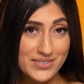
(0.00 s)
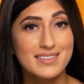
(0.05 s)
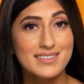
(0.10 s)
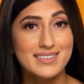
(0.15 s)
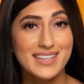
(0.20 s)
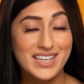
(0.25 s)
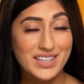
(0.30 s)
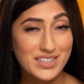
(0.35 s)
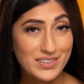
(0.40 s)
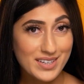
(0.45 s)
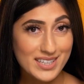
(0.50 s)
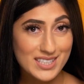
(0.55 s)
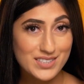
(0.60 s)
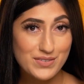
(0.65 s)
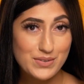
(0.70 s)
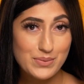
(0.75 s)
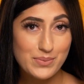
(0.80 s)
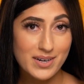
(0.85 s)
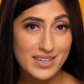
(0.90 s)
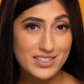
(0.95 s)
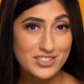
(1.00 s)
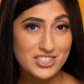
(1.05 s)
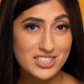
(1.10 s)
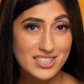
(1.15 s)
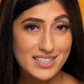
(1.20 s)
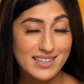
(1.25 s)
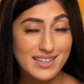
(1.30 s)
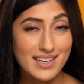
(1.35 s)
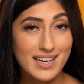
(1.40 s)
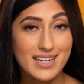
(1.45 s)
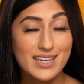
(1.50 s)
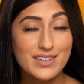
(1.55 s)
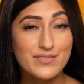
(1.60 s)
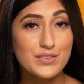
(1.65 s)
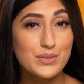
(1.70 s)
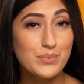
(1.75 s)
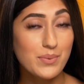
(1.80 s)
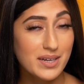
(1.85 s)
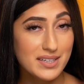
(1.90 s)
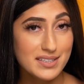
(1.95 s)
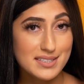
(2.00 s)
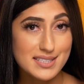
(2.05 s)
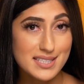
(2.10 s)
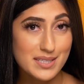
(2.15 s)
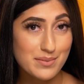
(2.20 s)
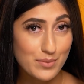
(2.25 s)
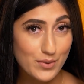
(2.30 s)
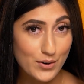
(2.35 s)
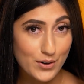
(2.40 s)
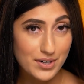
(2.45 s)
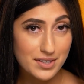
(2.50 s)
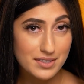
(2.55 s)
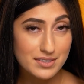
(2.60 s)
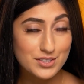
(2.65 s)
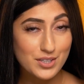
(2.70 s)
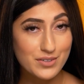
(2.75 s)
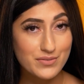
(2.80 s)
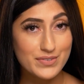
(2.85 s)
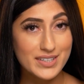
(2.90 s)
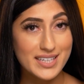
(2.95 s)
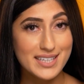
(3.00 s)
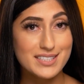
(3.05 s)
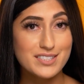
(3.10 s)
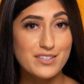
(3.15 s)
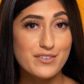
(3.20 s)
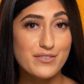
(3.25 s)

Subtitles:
Thank you guys for watching, and if you want to see more, don't forget to